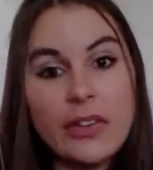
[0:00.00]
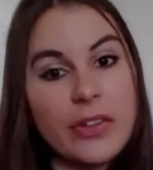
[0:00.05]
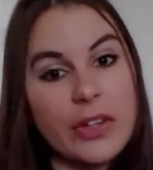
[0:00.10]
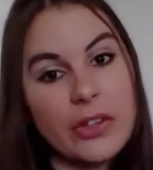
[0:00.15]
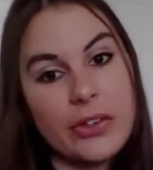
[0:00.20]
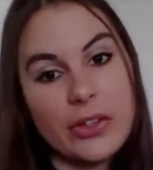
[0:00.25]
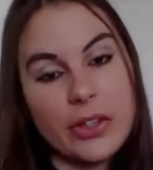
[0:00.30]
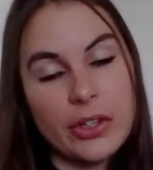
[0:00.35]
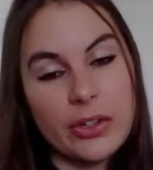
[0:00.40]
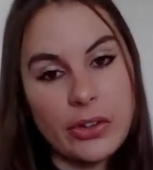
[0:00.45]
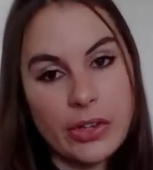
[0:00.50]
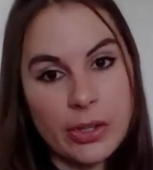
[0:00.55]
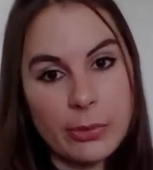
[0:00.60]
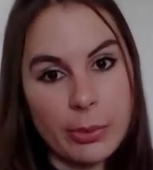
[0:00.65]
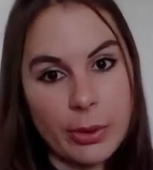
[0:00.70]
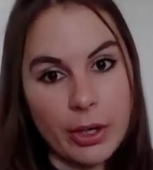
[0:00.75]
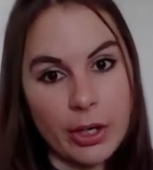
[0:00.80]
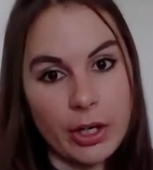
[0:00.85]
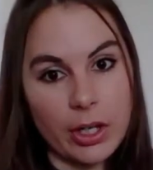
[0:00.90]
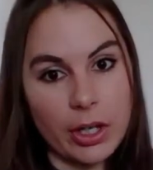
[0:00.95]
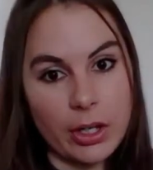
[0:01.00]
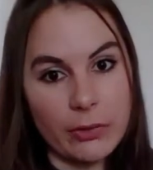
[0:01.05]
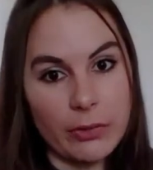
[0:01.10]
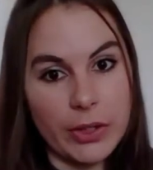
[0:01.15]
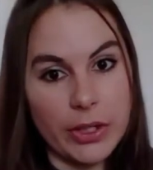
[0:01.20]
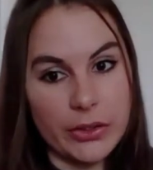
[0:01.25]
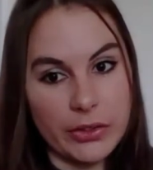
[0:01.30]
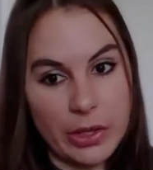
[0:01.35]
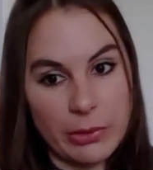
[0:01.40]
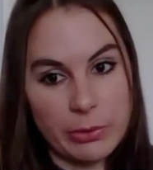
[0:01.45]
This is the part of
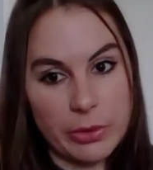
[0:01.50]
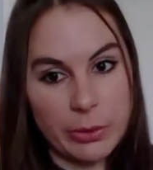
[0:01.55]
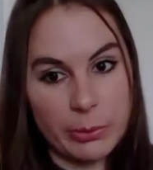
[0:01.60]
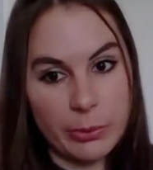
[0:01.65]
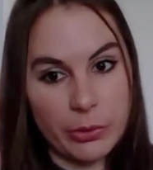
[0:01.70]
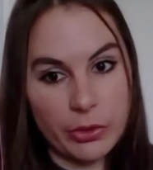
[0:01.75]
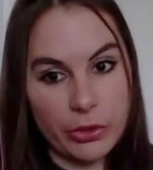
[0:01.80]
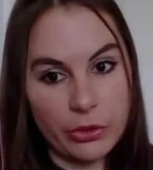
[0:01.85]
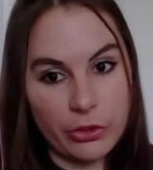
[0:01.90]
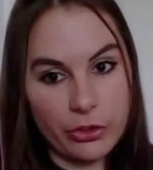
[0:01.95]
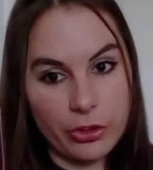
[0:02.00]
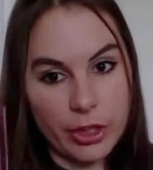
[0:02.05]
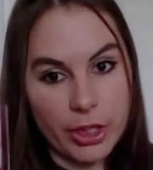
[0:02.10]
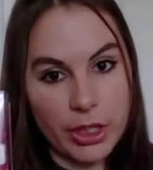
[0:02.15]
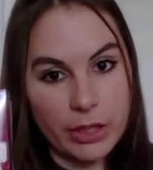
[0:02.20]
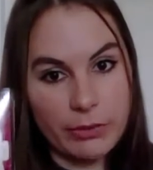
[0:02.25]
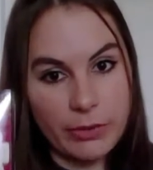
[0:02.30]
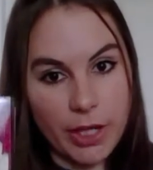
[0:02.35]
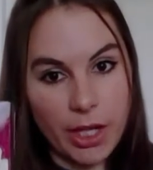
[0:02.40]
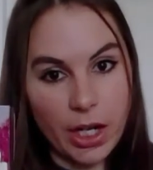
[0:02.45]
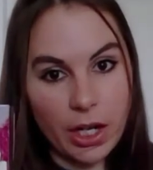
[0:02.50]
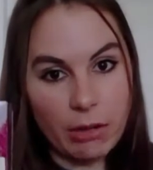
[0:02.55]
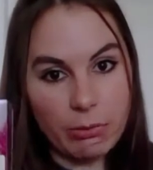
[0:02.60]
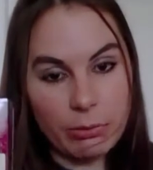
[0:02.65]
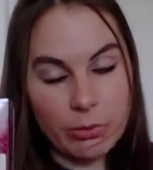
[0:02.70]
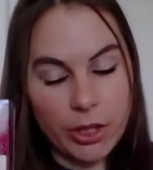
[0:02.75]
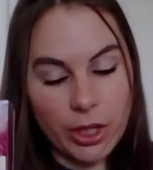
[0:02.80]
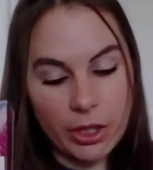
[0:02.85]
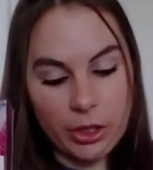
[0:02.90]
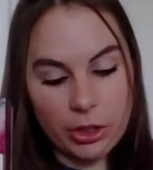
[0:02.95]
the septum surgery that
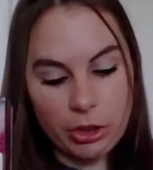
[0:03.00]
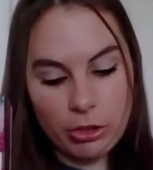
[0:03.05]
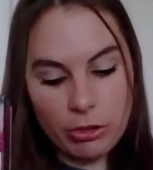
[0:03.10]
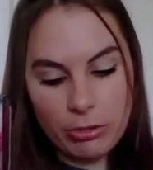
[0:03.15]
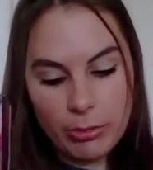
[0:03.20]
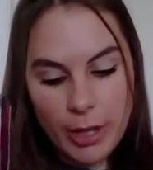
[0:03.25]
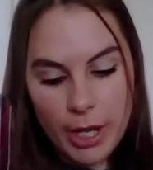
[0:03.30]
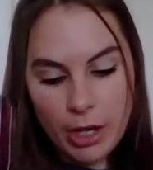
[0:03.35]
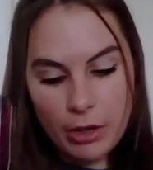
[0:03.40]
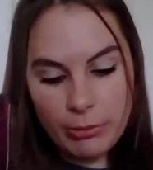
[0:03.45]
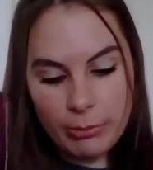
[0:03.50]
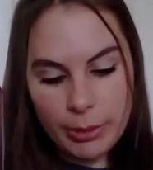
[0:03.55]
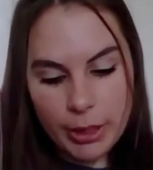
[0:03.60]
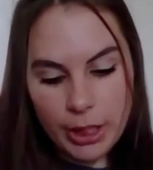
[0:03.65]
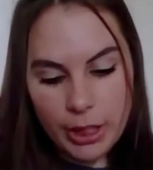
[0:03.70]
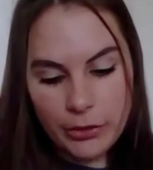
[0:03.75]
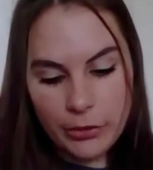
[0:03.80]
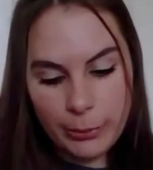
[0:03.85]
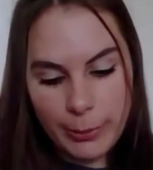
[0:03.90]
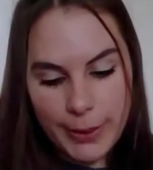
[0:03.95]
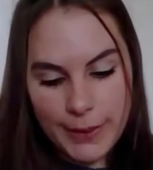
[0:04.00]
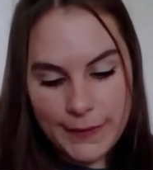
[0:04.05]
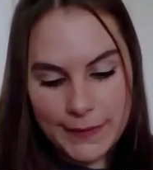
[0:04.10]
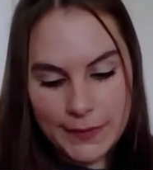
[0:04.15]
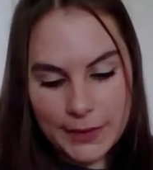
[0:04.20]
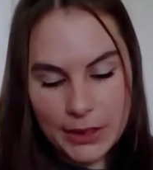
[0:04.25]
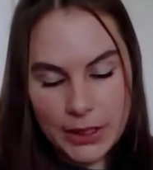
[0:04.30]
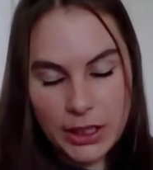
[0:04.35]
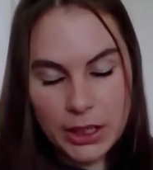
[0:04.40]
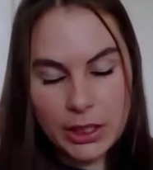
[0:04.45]
I'm telling you about, because
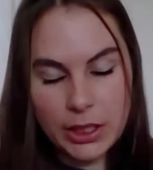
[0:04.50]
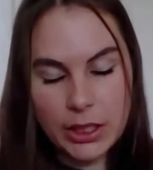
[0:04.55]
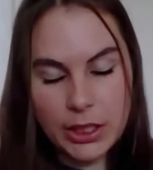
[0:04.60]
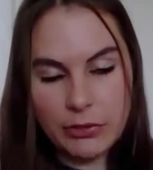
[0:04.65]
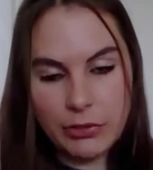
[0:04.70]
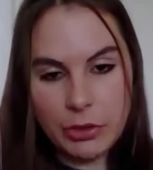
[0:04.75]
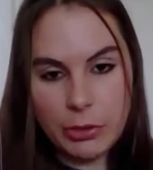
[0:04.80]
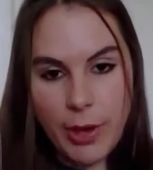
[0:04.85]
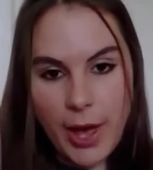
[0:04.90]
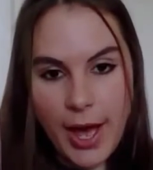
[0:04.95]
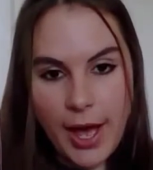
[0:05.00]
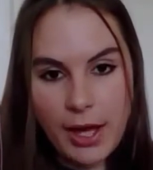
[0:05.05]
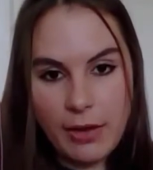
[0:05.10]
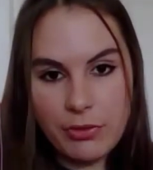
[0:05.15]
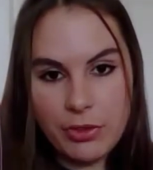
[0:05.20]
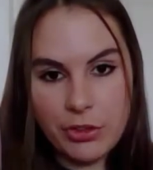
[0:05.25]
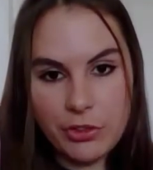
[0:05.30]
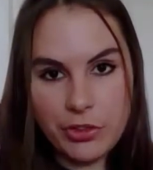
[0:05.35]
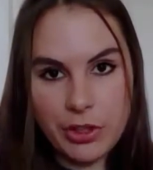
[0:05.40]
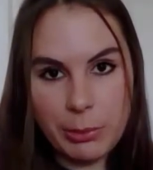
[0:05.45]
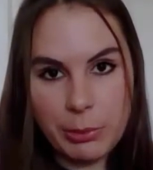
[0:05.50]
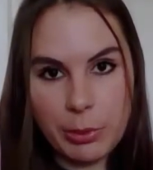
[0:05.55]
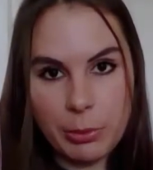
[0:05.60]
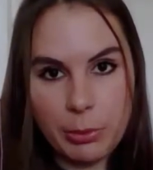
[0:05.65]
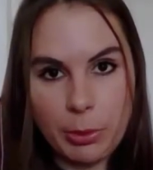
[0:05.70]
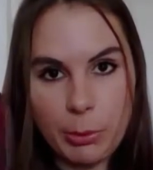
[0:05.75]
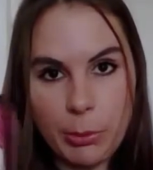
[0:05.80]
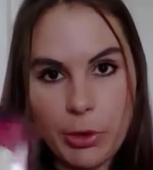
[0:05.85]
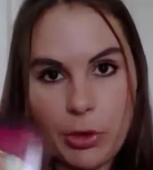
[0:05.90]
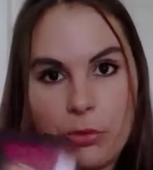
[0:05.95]
basically if you have your
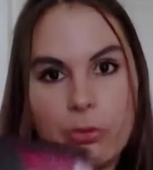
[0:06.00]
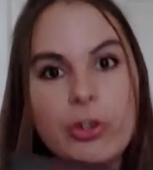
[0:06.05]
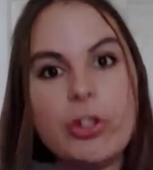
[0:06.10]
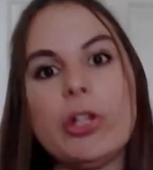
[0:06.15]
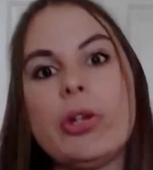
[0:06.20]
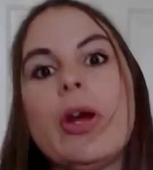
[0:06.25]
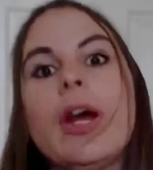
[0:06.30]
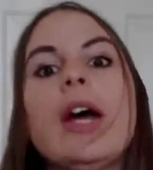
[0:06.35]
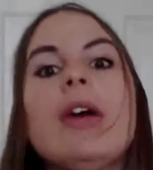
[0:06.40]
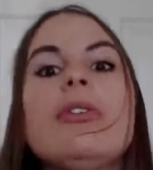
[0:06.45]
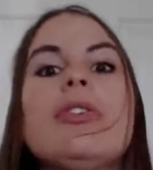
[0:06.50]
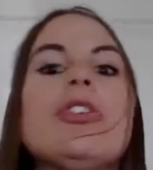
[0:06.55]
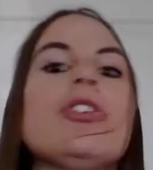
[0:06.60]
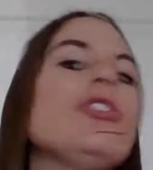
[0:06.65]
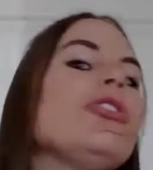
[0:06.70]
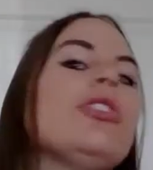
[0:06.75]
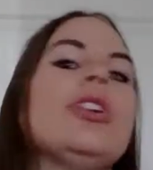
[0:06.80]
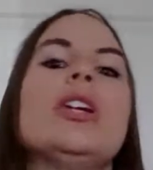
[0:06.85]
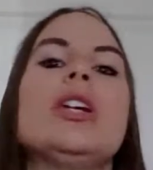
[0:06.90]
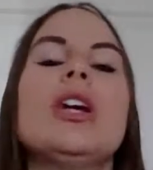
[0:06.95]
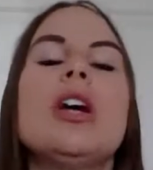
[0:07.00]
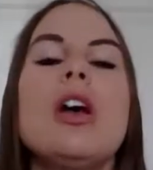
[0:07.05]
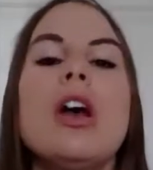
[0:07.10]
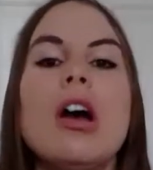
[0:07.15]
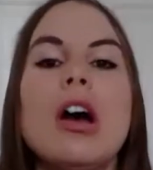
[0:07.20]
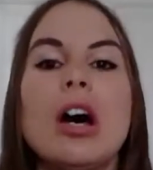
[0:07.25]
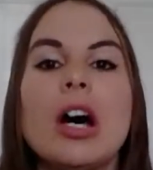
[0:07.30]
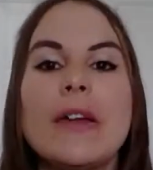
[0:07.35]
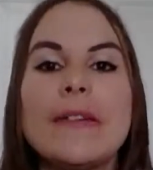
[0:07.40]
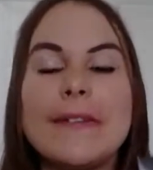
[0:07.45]
septum removed or you have surgery
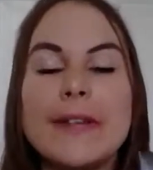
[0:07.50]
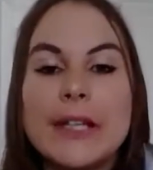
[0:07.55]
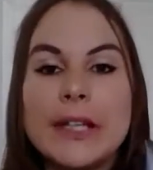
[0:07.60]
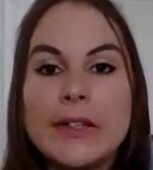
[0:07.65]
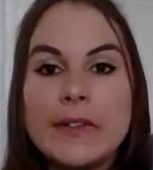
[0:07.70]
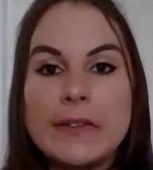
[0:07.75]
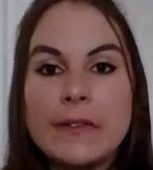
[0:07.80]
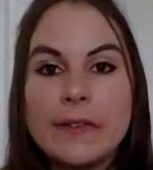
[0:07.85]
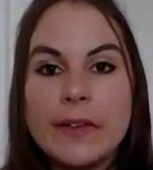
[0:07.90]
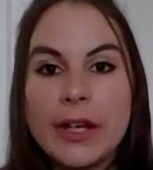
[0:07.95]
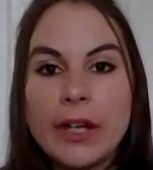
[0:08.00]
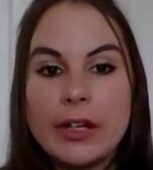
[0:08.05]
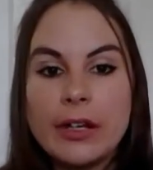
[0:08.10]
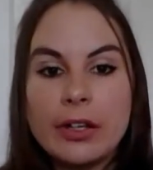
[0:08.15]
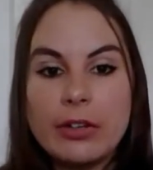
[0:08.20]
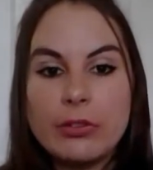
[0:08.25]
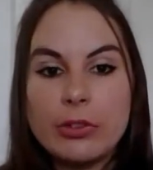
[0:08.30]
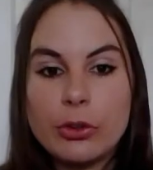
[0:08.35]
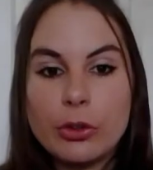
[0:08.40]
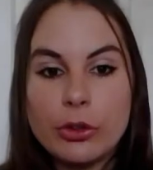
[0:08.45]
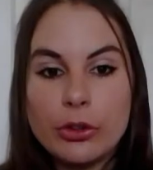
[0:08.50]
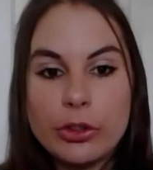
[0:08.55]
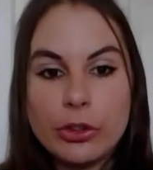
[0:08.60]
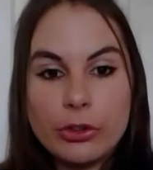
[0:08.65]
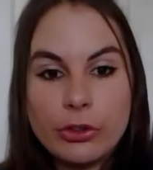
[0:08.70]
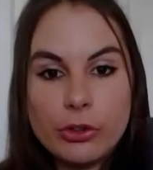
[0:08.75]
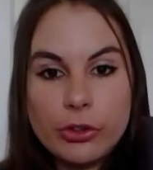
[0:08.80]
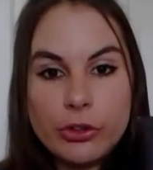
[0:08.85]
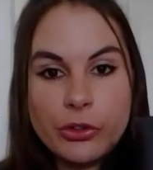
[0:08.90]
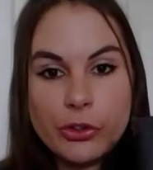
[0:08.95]
on the inside of your
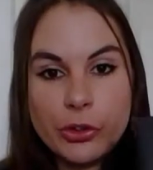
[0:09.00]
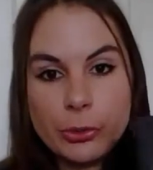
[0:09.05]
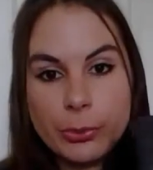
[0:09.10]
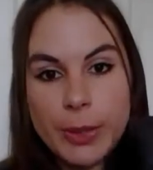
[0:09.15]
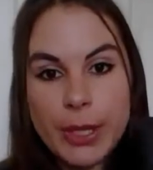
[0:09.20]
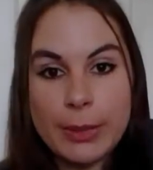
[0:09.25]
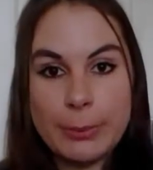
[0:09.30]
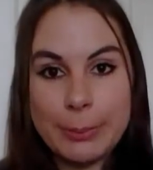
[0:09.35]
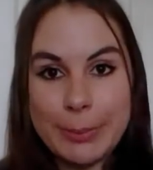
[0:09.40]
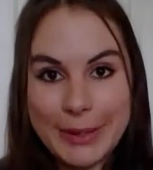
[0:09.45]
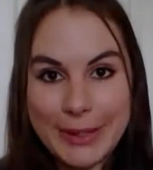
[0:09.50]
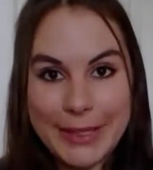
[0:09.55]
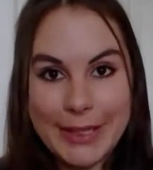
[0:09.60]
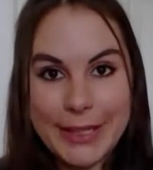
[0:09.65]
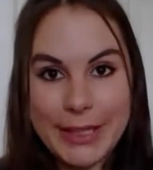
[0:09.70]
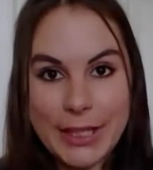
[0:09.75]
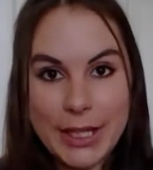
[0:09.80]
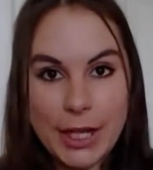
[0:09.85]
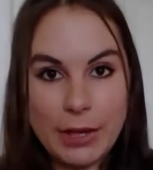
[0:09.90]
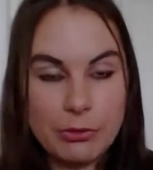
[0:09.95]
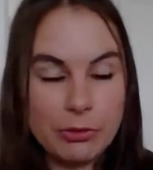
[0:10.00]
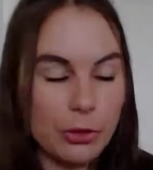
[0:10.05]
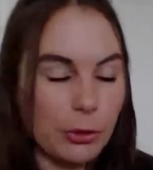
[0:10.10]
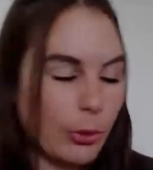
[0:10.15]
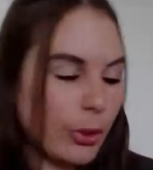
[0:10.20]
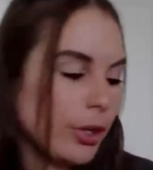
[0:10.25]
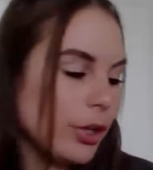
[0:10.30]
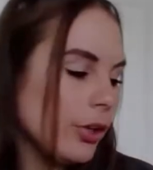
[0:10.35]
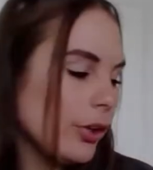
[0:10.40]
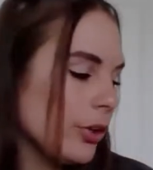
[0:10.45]
uterus, you may bleed
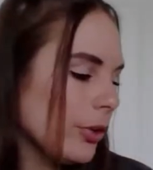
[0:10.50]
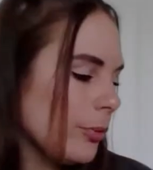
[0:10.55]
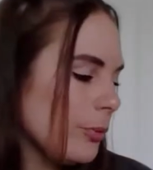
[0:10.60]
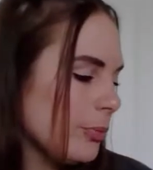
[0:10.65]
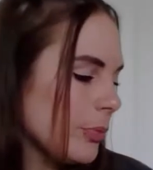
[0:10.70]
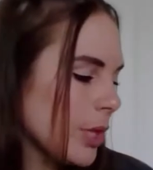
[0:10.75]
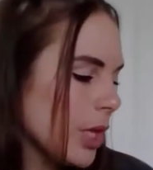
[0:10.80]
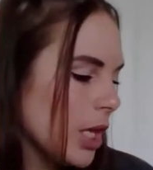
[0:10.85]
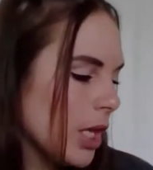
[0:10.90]
afterward.